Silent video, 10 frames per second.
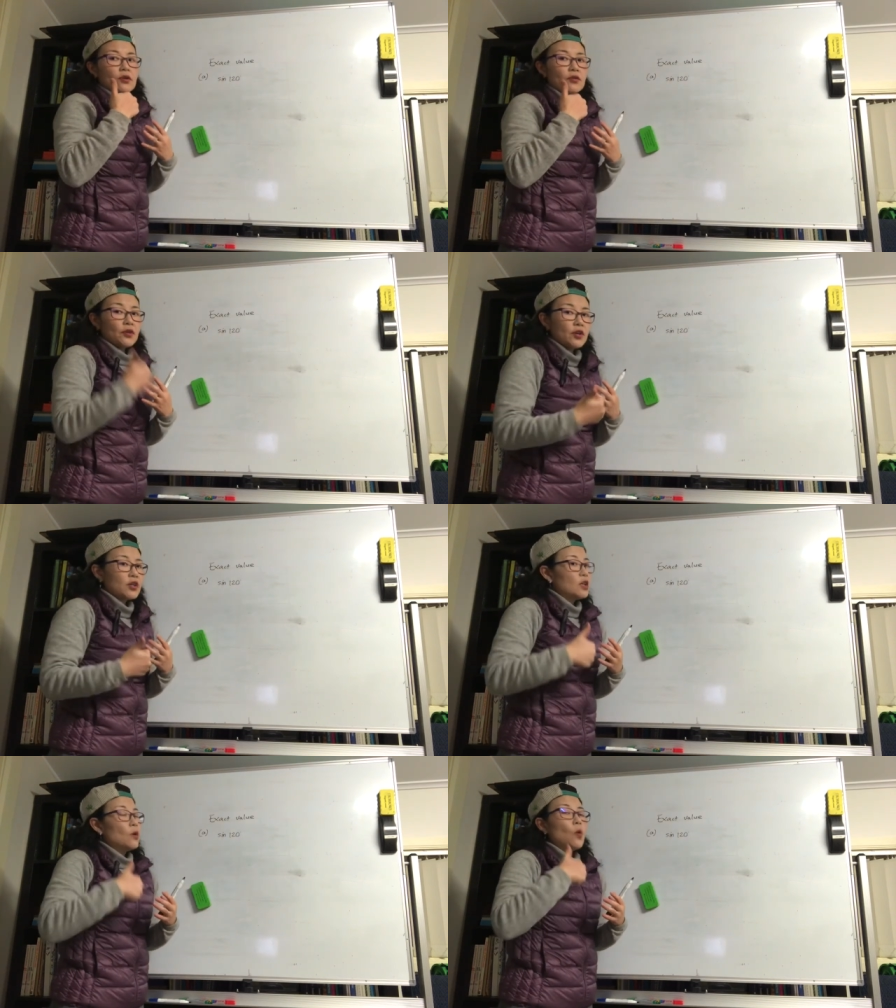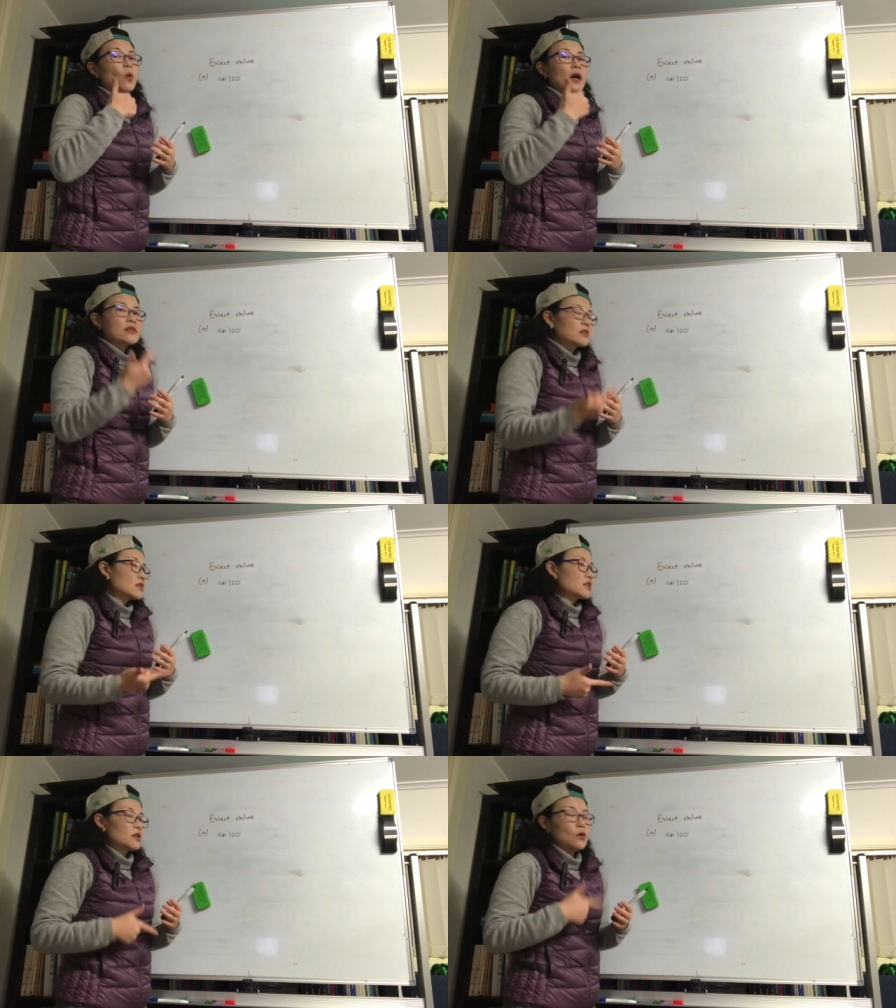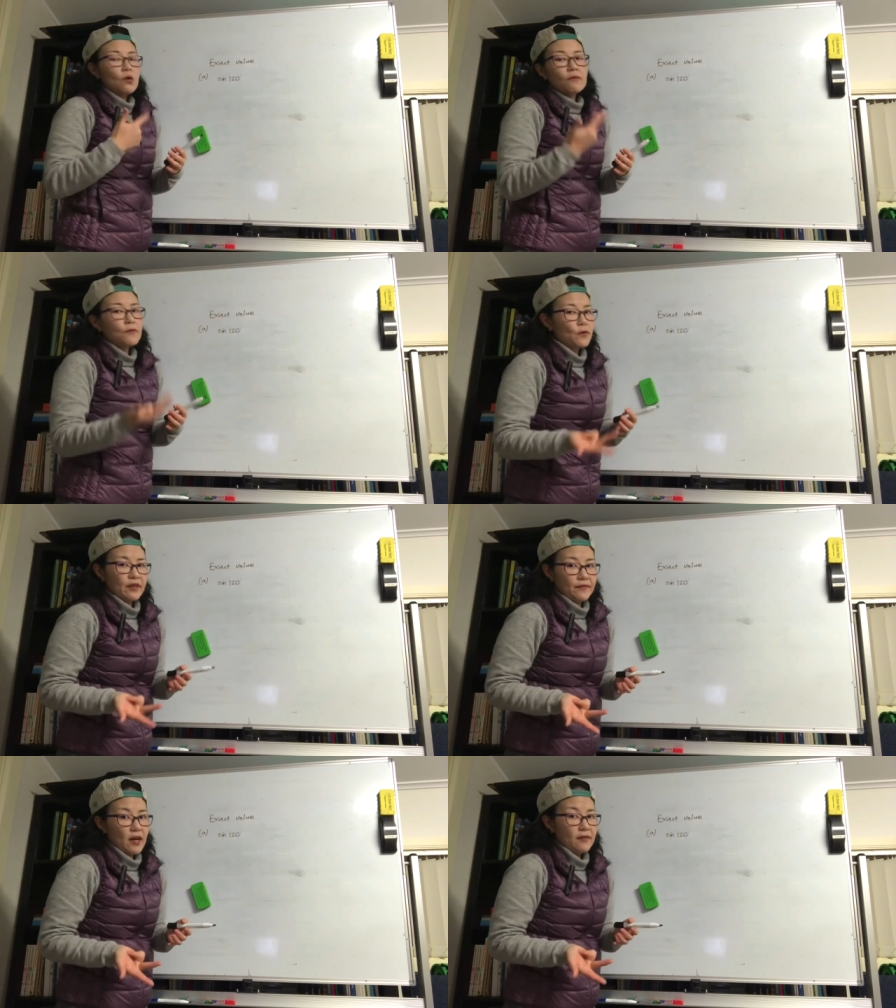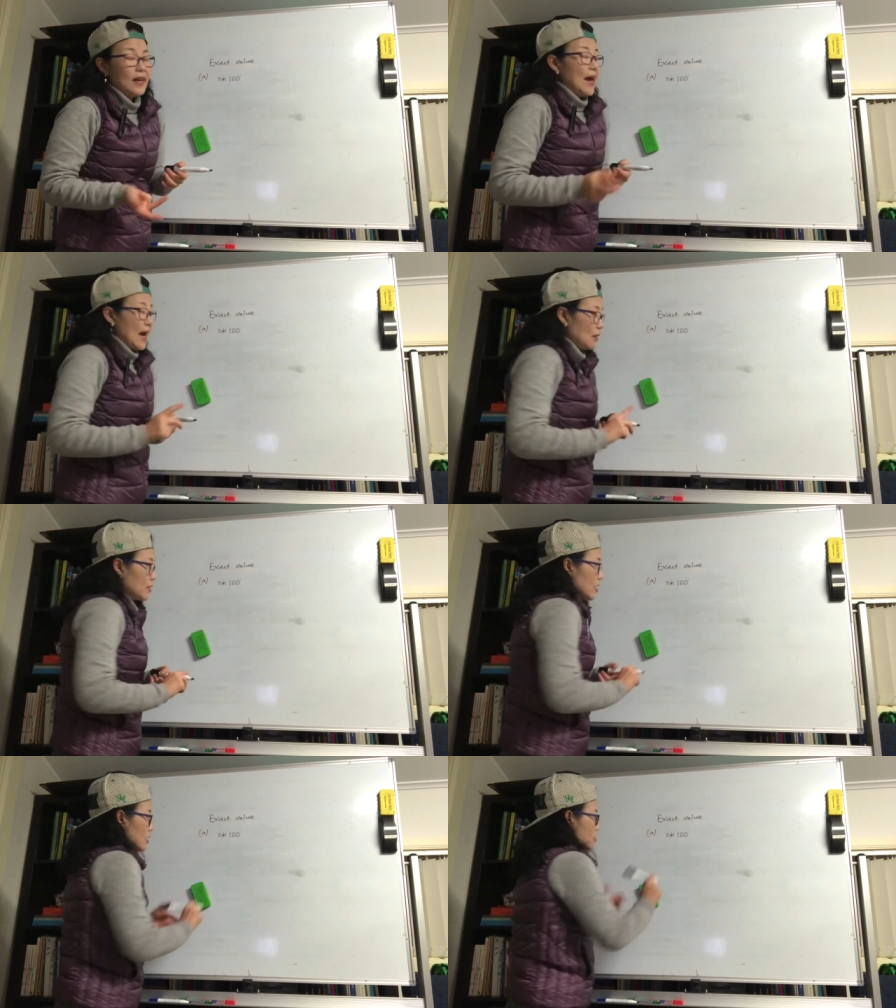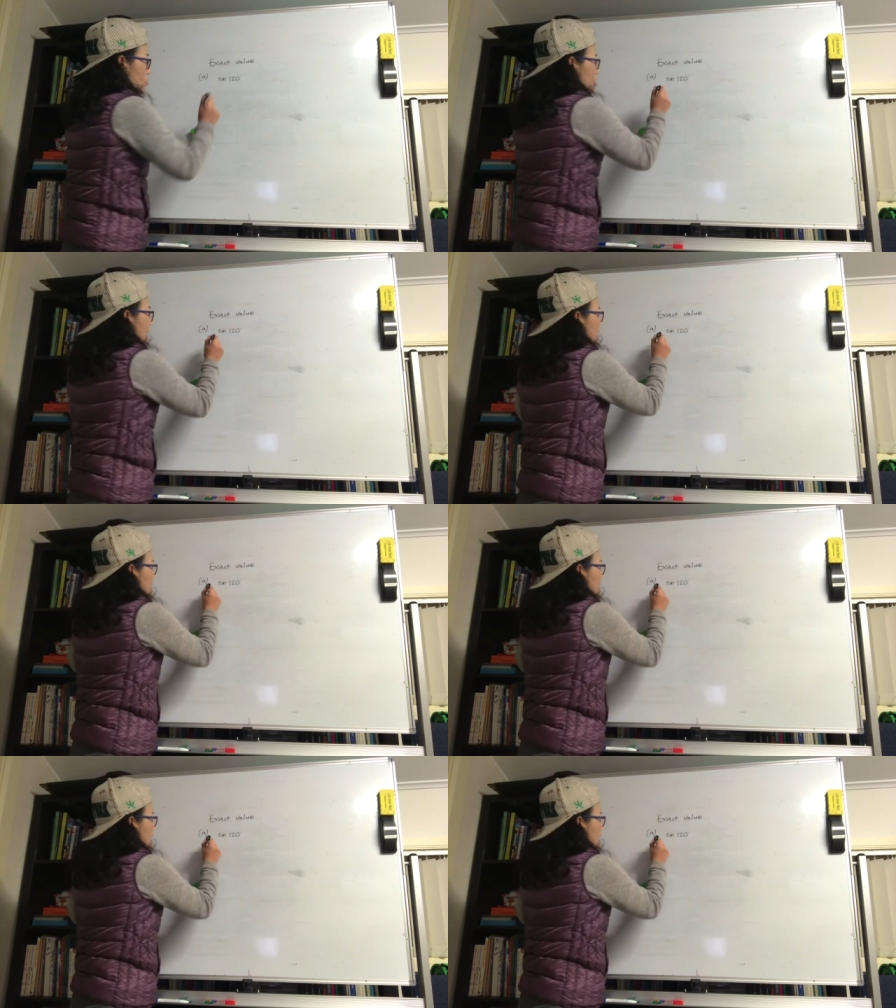30 or 60 or 45. How are we going to do that?